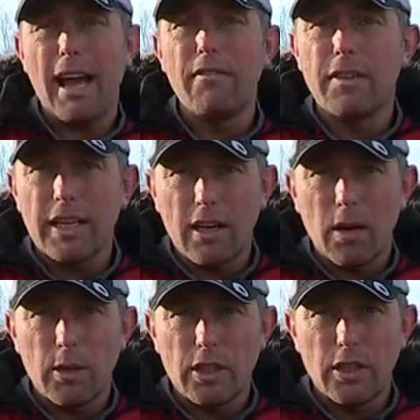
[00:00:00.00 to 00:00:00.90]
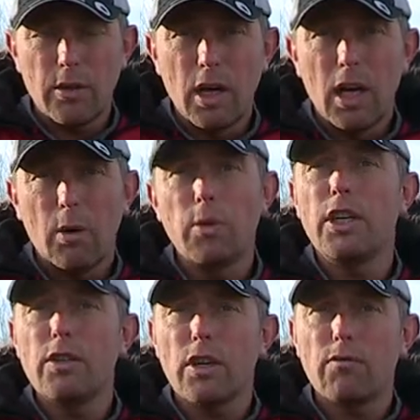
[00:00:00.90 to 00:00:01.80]
everything I want to do. I wouldn't
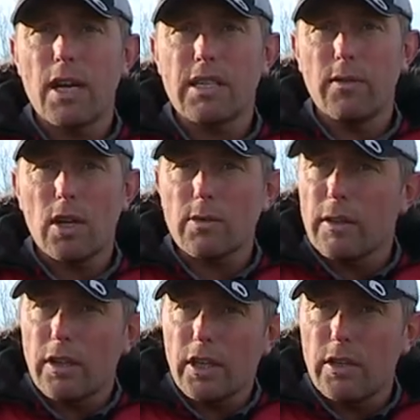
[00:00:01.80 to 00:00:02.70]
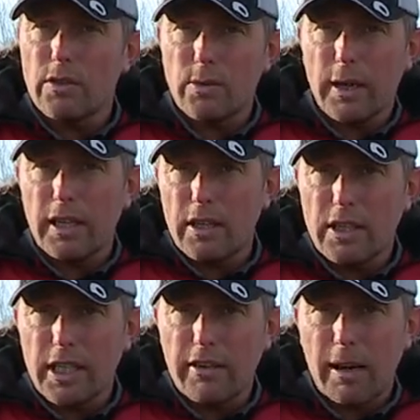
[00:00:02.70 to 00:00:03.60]
use it on reservoirs when I've got to use twenty,
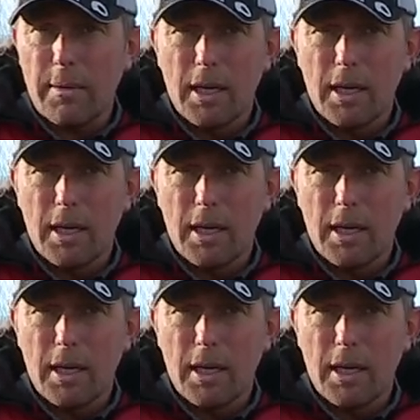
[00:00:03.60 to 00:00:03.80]
thirty gram,